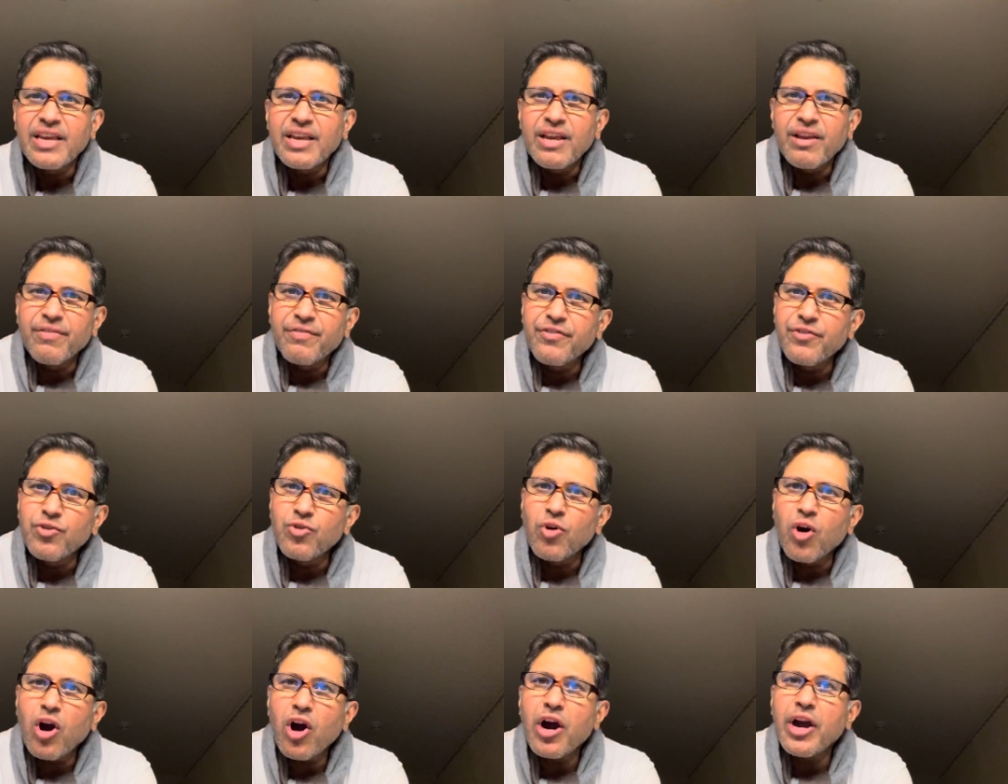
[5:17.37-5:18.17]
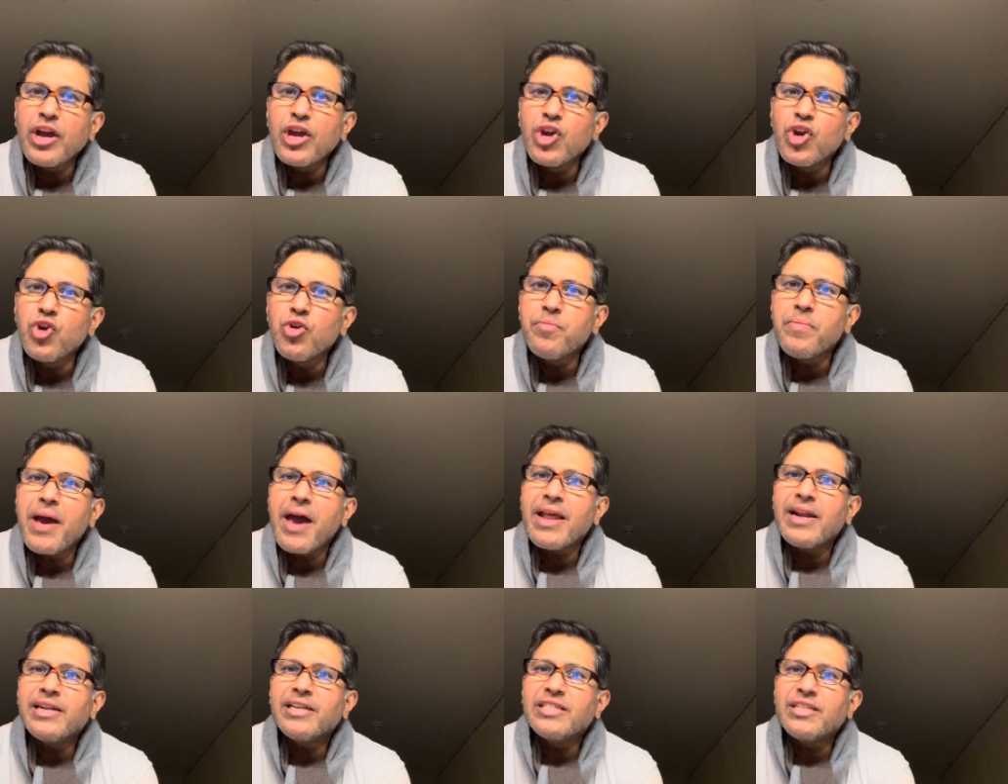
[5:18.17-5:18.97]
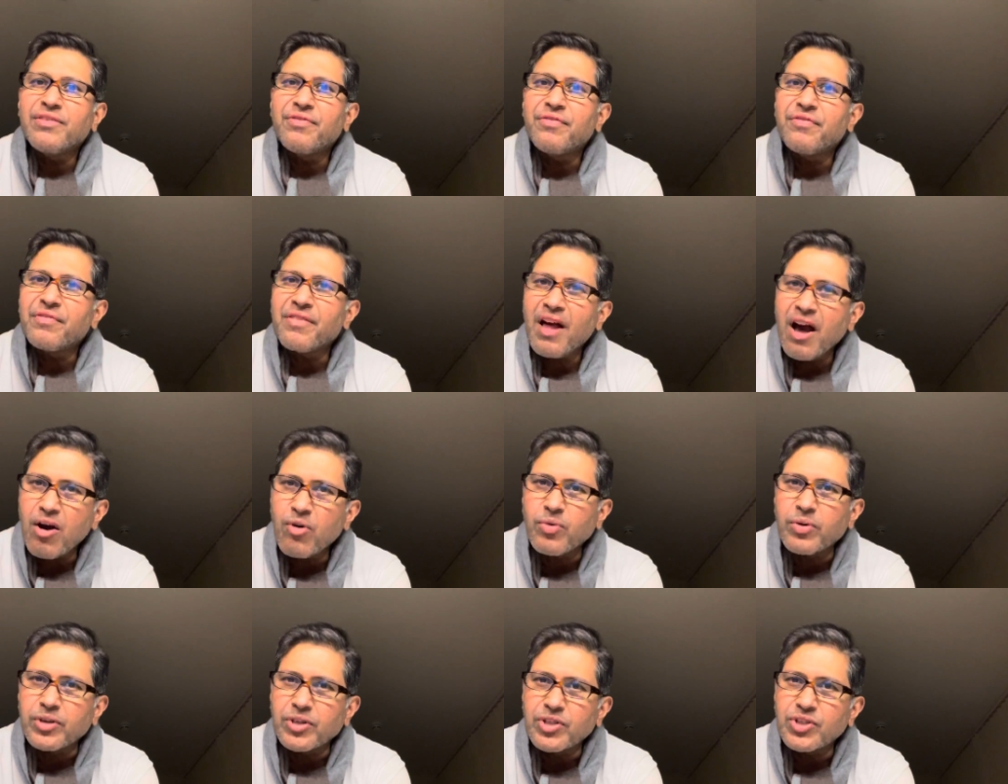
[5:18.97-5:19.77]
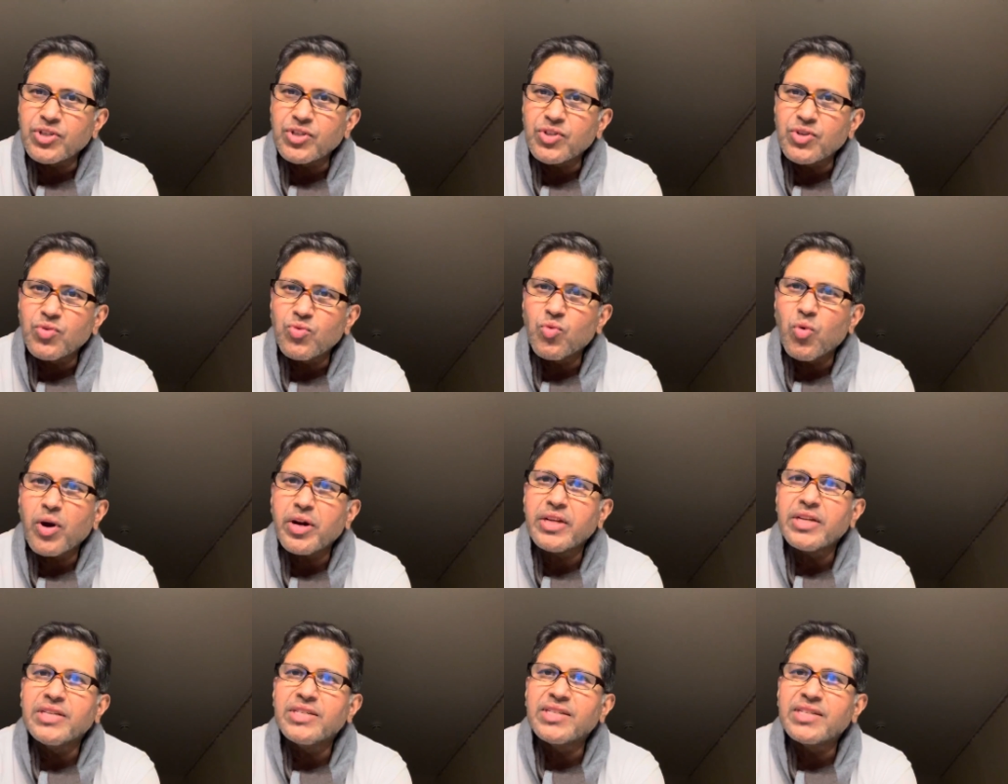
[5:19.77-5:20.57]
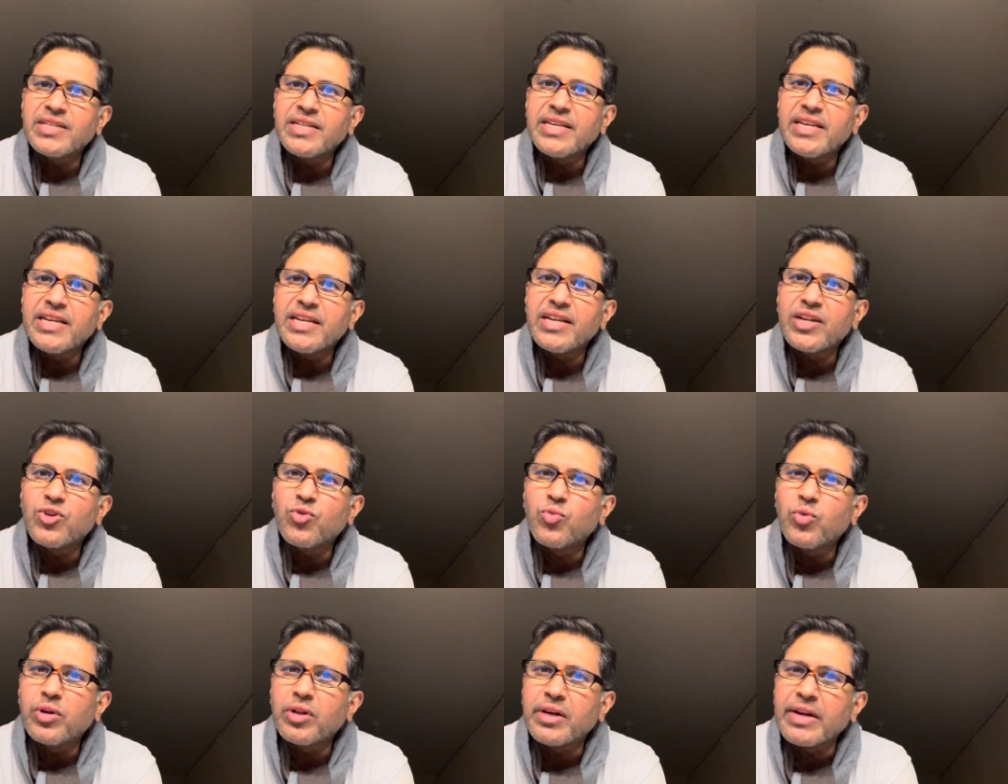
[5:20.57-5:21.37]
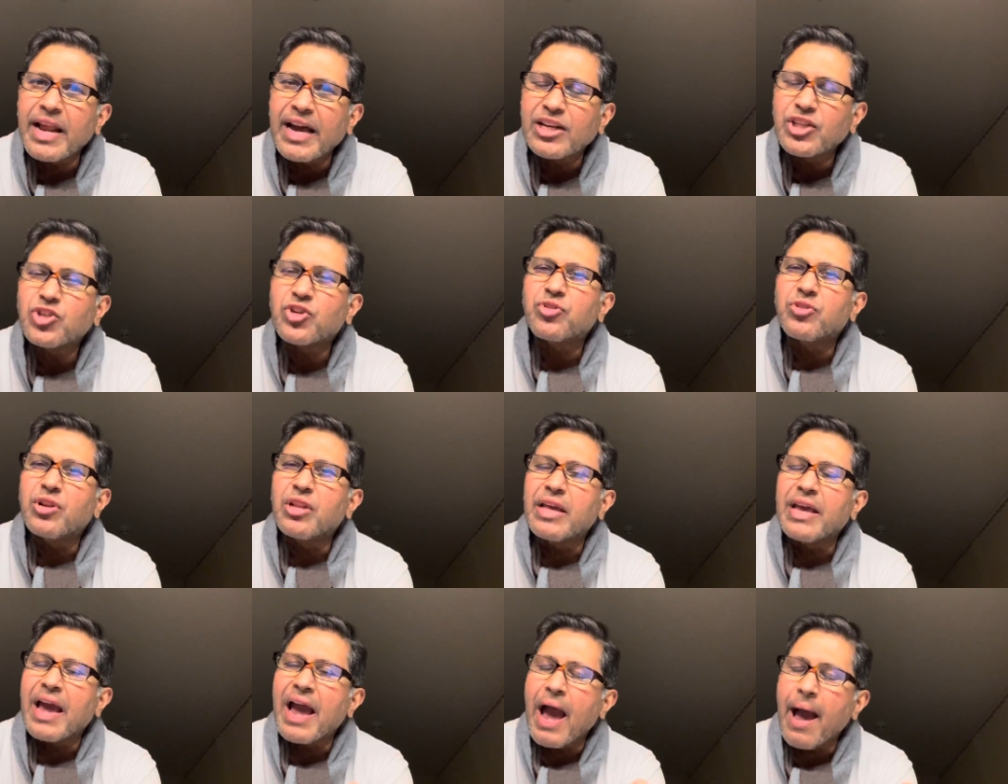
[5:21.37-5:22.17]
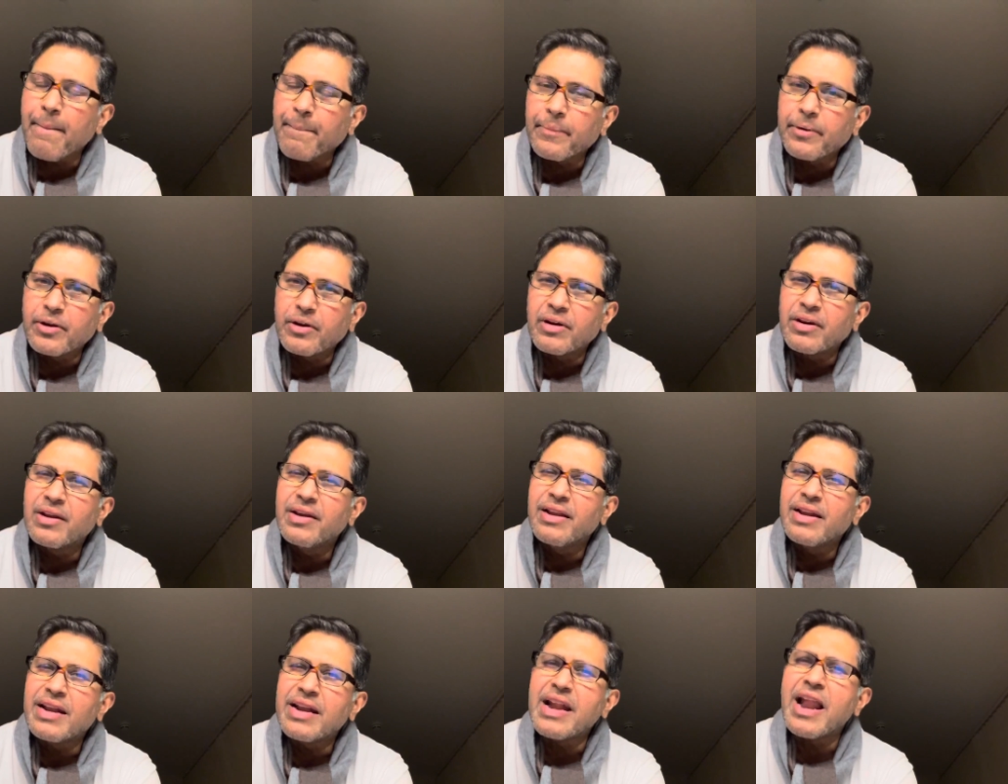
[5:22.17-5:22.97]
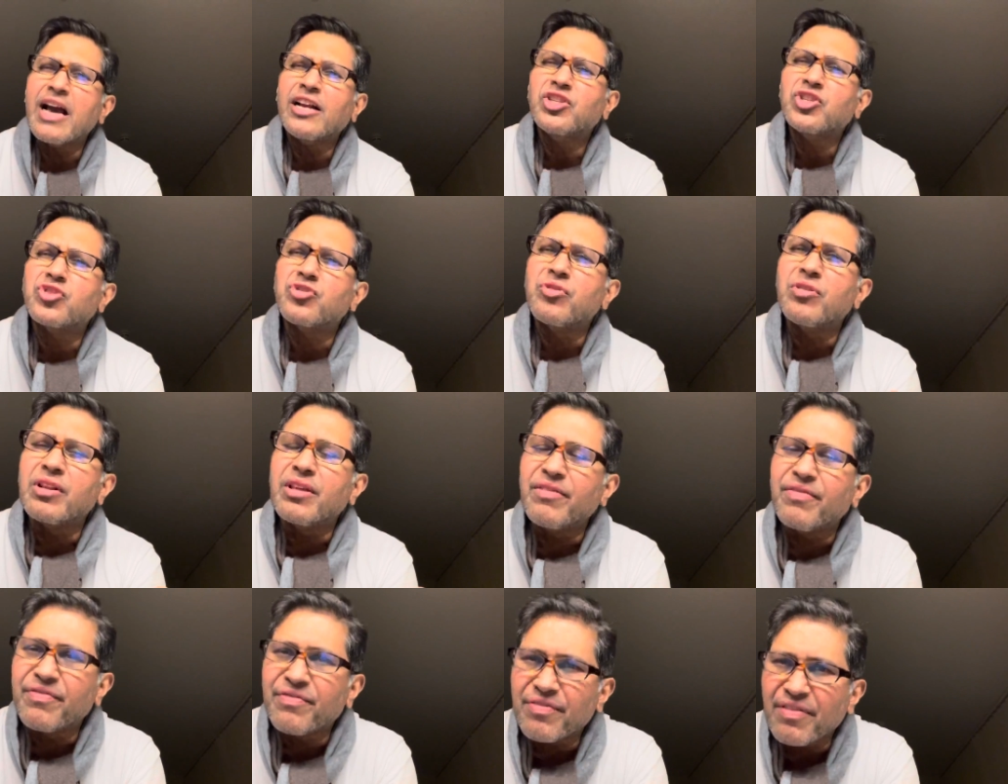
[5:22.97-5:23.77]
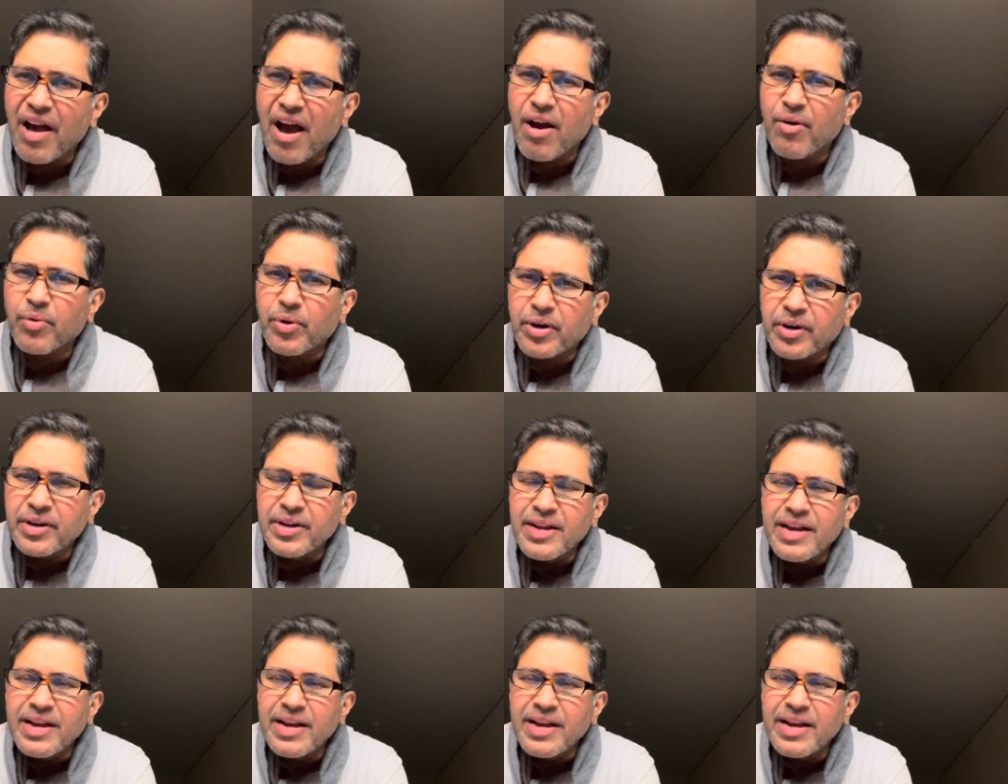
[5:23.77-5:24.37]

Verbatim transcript: If you are humanity flowers, what is needed will naturally happen, naturally flower,